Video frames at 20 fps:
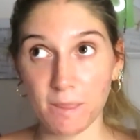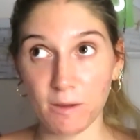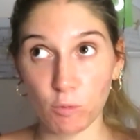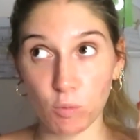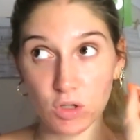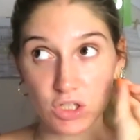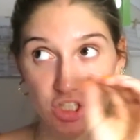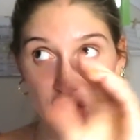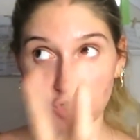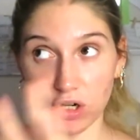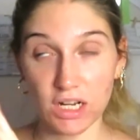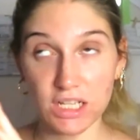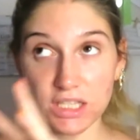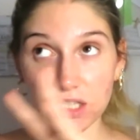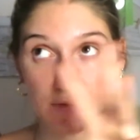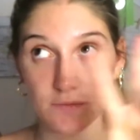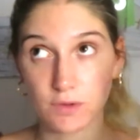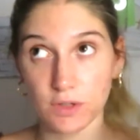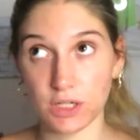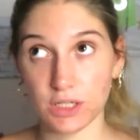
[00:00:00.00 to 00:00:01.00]
was
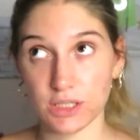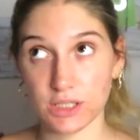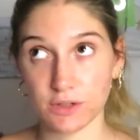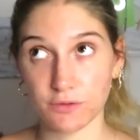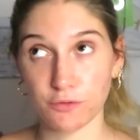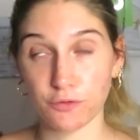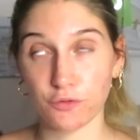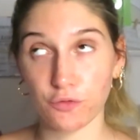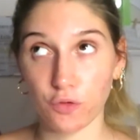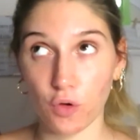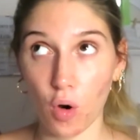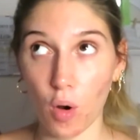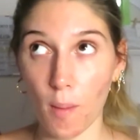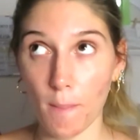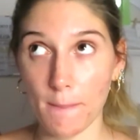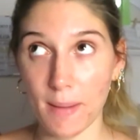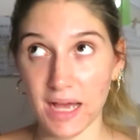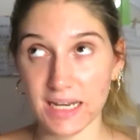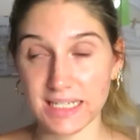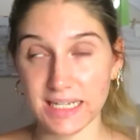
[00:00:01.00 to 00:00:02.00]
transferred
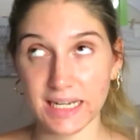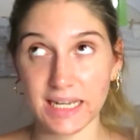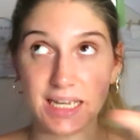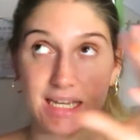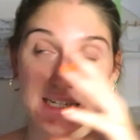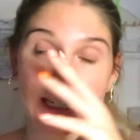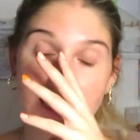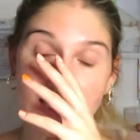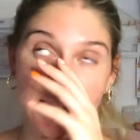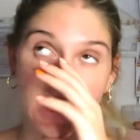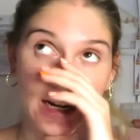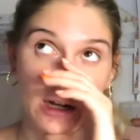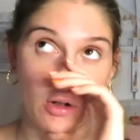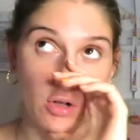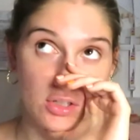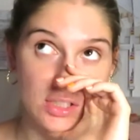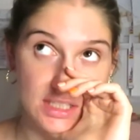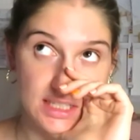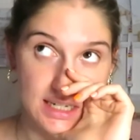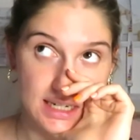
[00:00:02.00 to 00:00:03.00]
from a ticket that
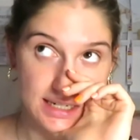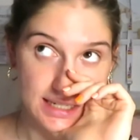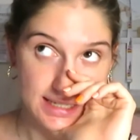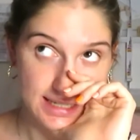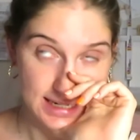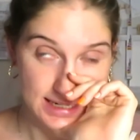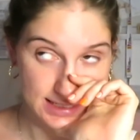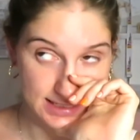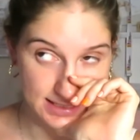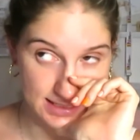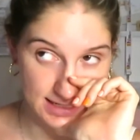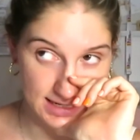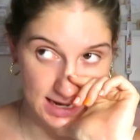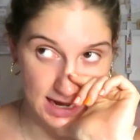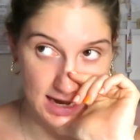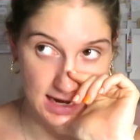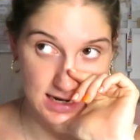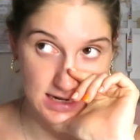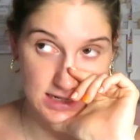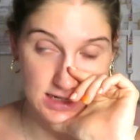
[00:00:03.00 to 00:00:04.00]
costed
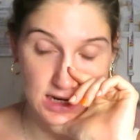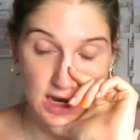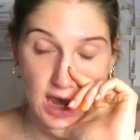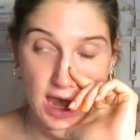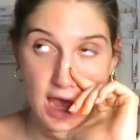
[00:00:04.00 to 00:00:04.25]
68